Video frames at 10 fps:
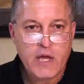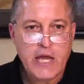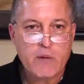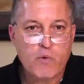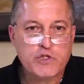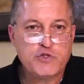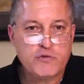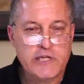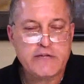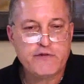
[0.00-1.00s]
And once you
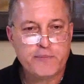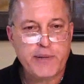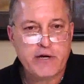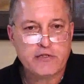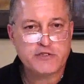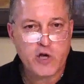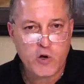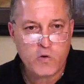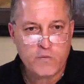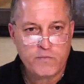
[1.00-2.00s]
leave your parents'
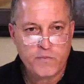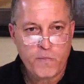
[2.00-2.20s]
home